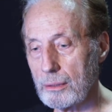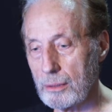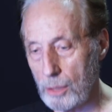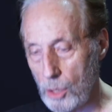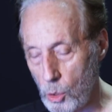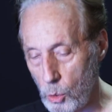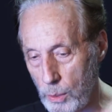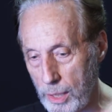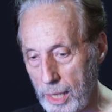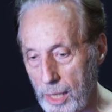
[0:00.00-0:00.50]

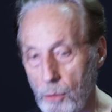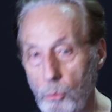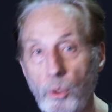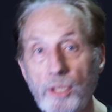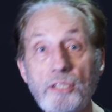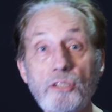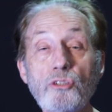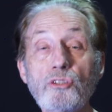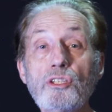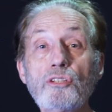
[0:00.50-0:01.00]
Okay,
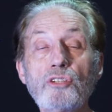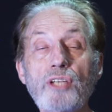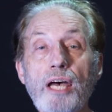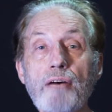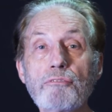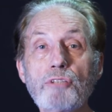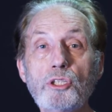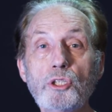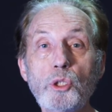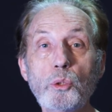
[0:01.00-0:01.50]
what does this
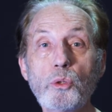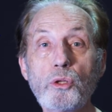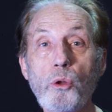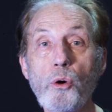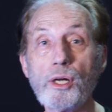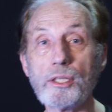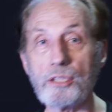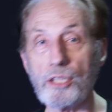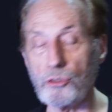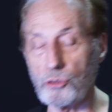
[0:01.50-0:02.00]
have to do with
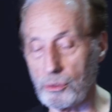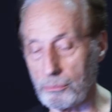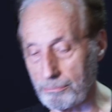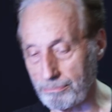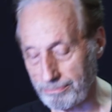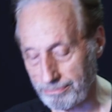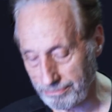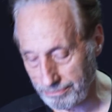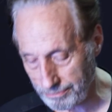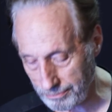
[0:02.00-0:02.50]
autism?
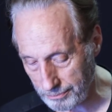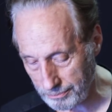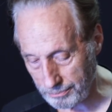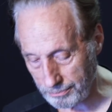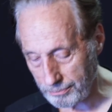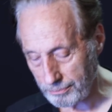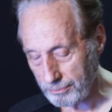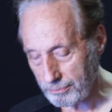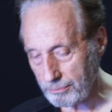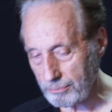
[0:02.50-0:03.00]

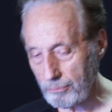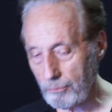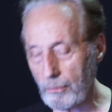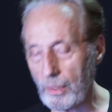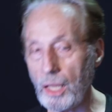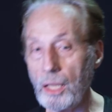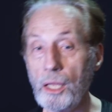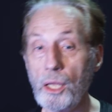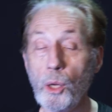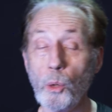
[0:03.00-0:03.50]

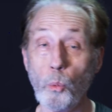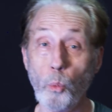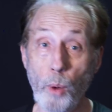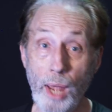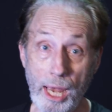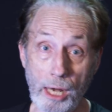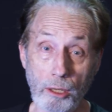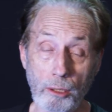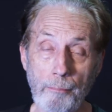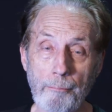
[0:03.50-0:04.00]

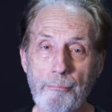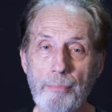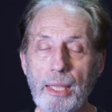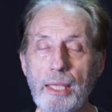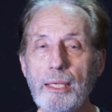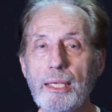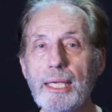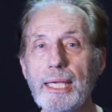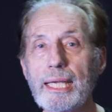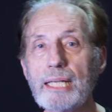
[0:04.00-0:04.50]
Well,
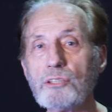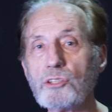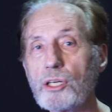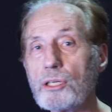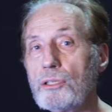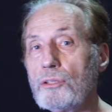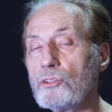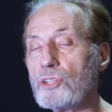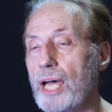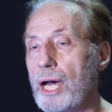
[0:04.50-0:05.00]
it
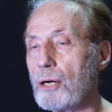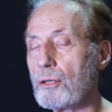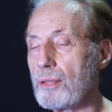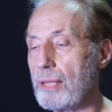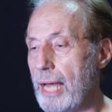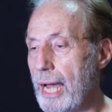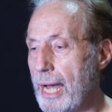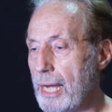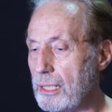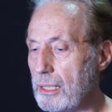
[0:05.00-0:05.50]
turns out
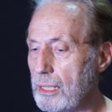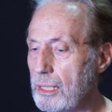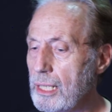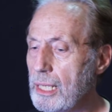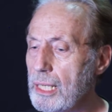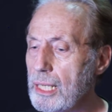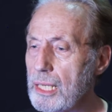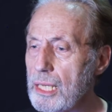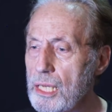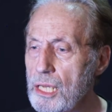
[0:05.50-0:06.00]
that
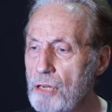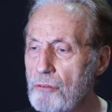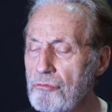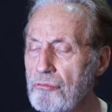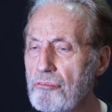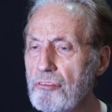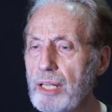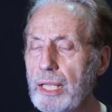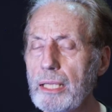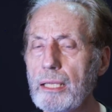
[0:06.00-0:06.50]

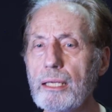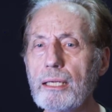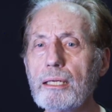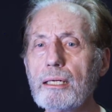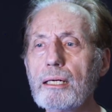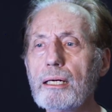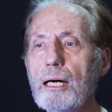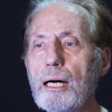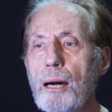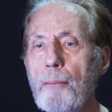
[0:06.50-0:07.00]
if
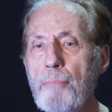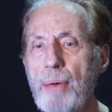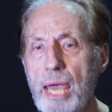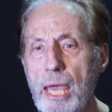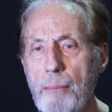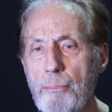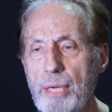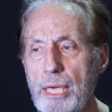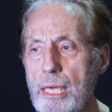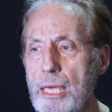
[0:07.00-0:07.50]
a
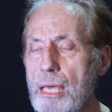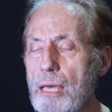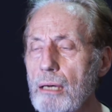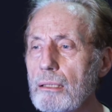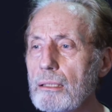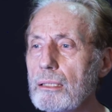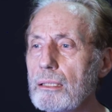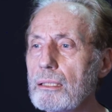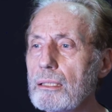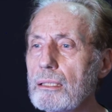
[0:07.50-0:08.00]
baby
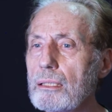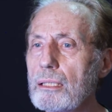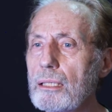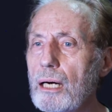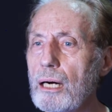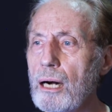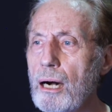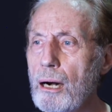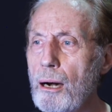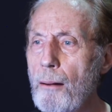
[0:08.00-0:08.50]

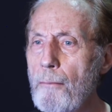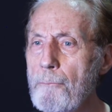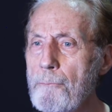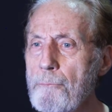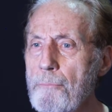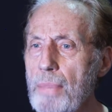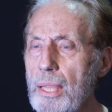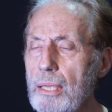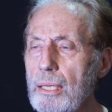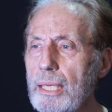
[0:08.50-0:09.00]

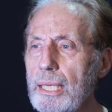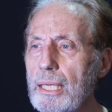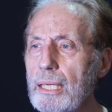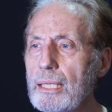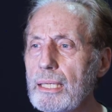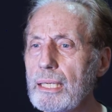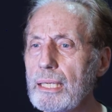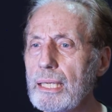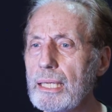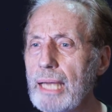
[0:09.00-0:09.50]

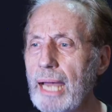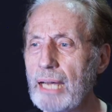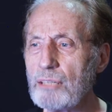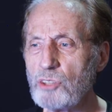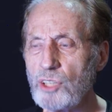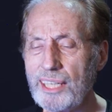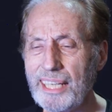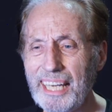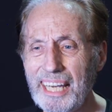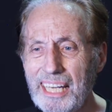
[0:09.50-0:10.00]
has
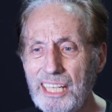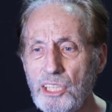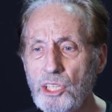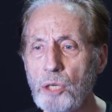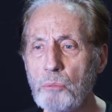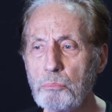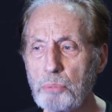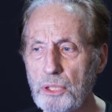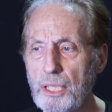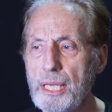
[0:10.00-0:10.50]
an
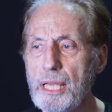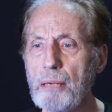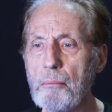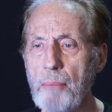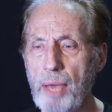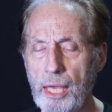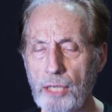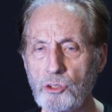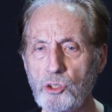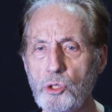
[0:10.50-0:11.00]
incomplete
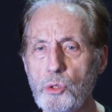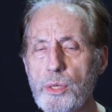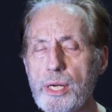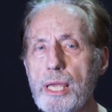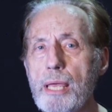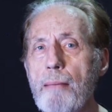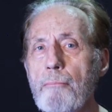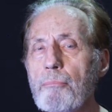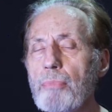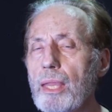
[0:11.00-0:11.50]

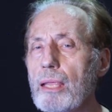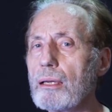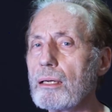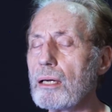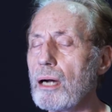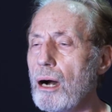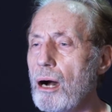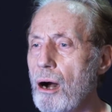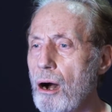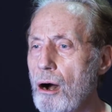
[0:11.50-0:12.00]
mastery
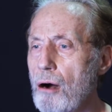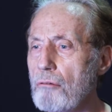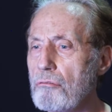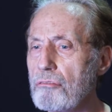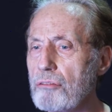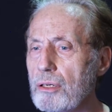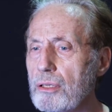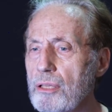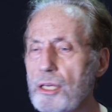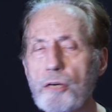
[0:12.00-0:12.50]

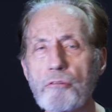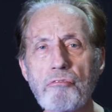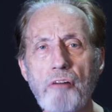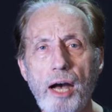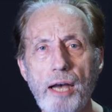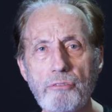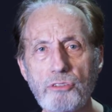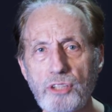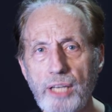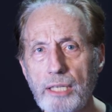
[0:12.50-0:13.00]
of their
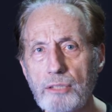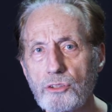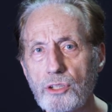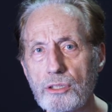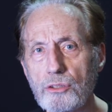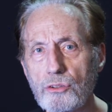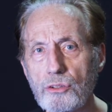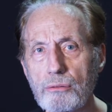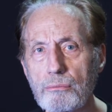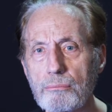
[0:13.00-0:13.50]
5
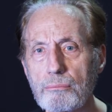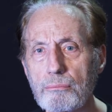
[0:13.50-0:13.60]
senses,